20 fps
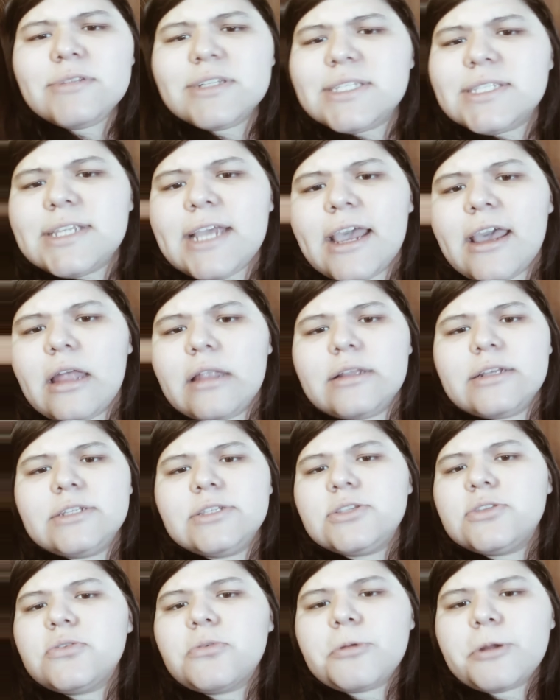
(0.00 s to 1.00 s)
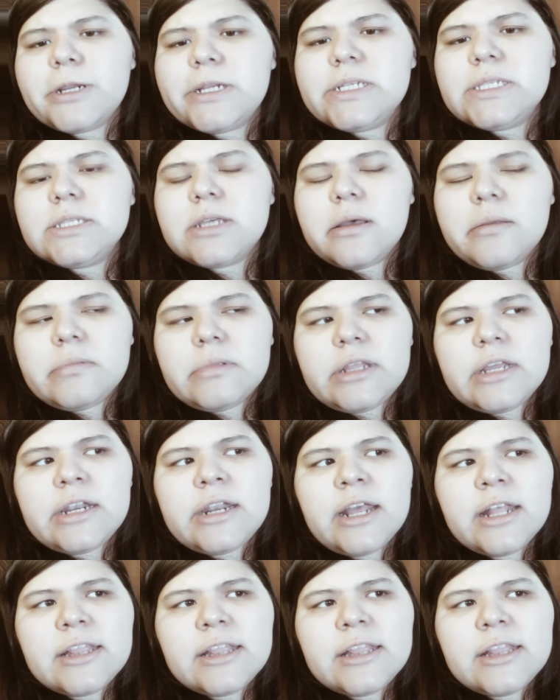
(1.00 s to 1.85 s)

to stay at least 3 something.